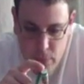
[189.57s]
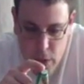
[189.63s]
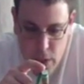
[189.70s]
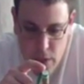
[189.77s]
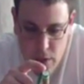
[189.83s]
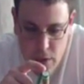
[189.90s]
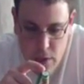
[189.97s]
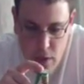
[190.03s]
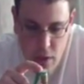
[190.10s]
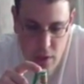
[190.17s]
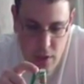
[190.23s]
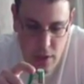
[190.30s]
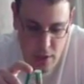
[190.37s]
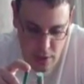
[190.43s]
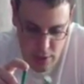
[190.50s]
this
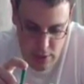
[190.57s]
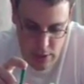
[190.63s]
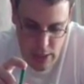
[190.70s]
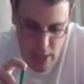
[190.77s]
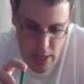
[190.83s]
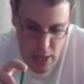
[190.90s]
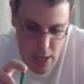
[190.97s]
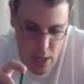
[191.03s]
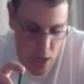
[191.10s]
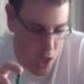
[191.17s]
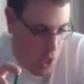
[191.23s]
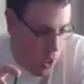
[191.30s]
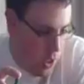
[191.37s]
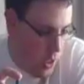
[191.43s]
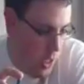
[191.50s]
doesn't say
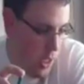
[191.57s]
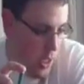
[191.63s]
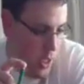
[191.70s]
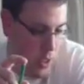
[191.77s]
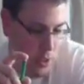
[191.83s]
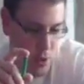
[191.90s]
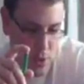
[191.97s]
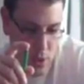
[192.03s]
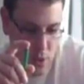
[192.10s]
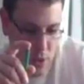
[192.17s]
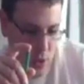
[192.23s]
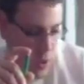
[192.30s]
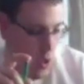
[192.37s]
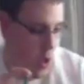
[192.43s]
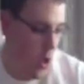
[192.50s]
on the
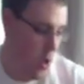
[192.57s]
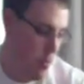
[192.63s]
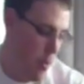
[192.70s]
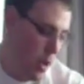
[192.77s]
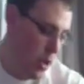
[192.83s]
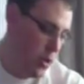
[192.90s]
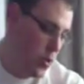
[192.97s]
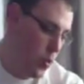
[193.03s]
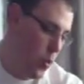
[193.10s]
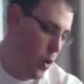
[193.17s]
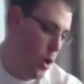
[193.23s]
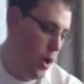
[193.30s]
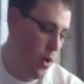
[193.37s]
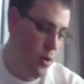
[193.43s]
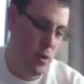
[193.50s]
Starbuzz
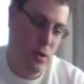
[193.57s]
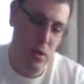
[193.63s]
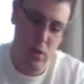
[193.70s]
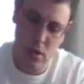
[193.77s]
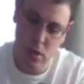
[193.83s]
one,